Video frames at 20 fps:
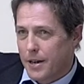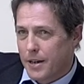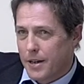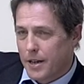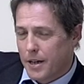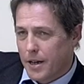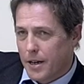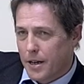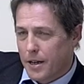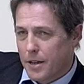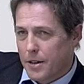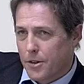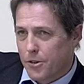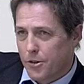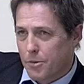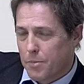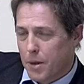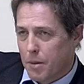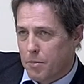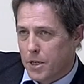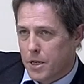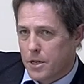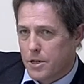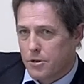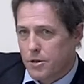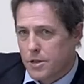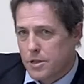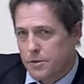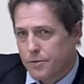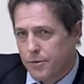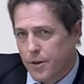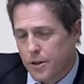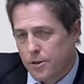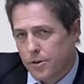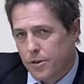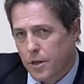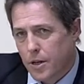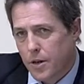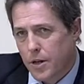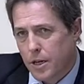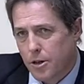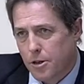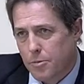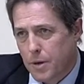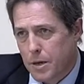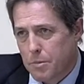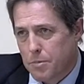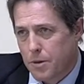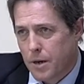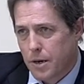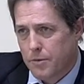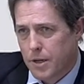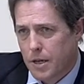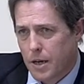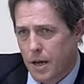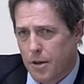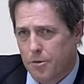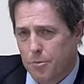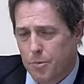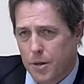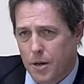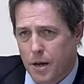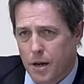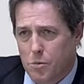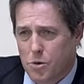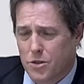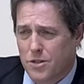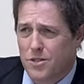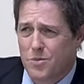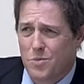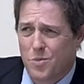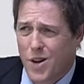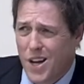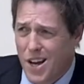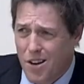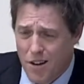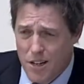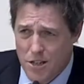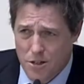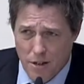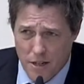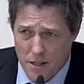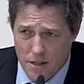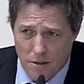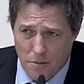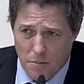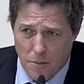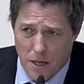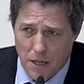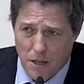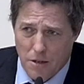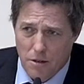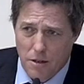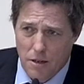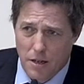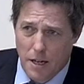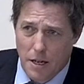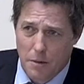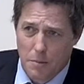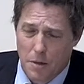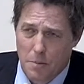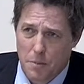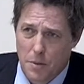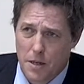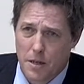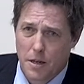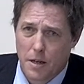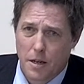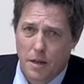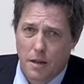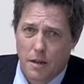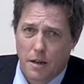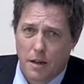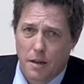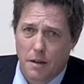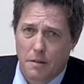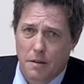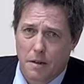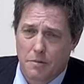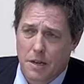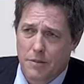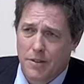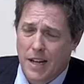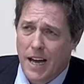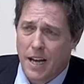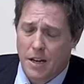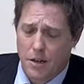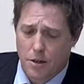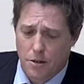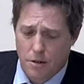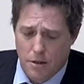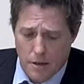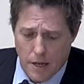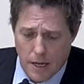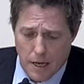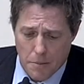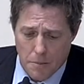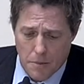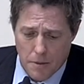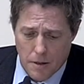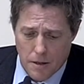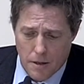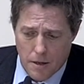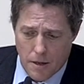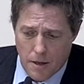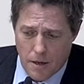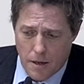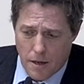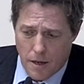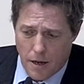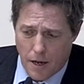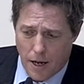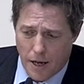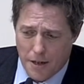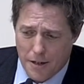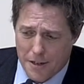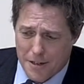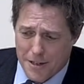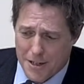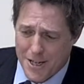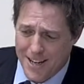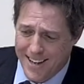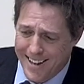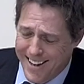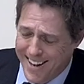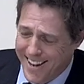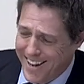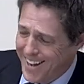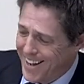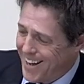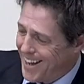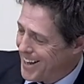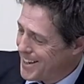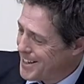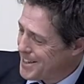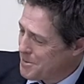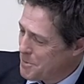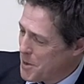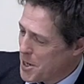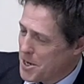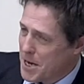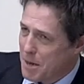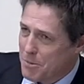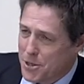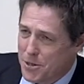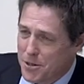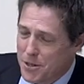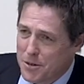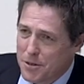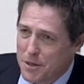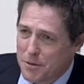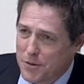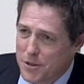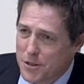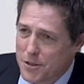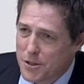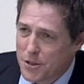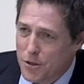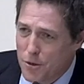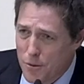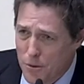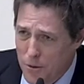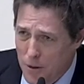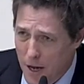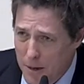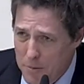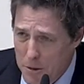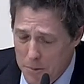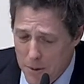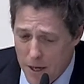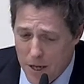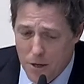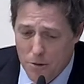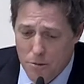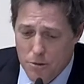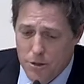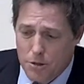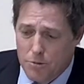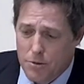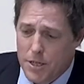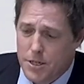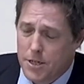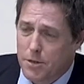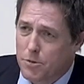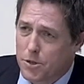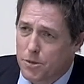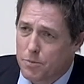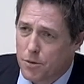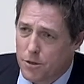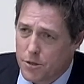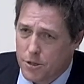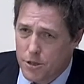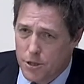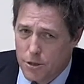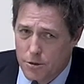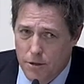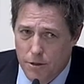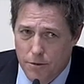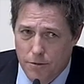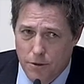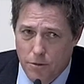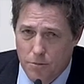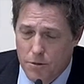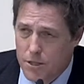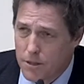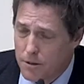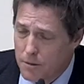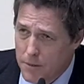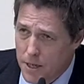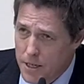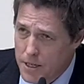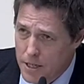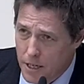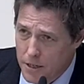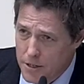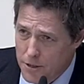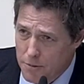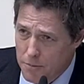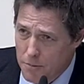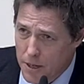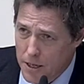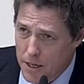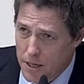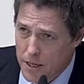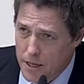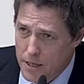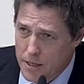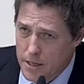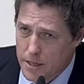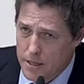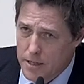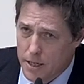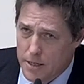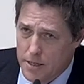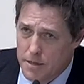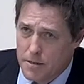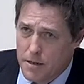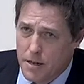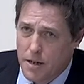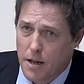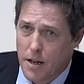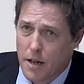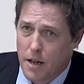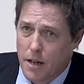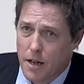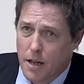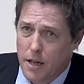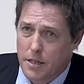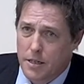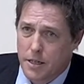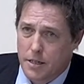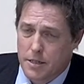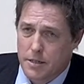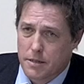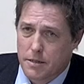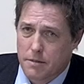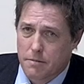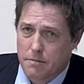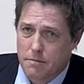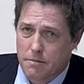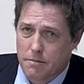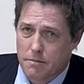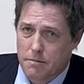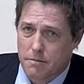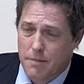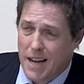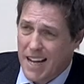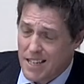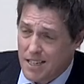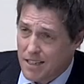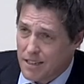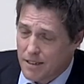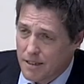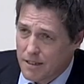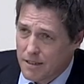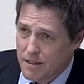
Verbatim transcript: it, it, there's a public interest defence in going into my private life. But I wasn't aware I traded on my good name. I mean, I, I've never had a good name, and it doesn't. And it's made absolutely no difference at all. I'm the man who was arrested with a prostitute and the film still made tons of money. It, it doesn't, it doesn't matter.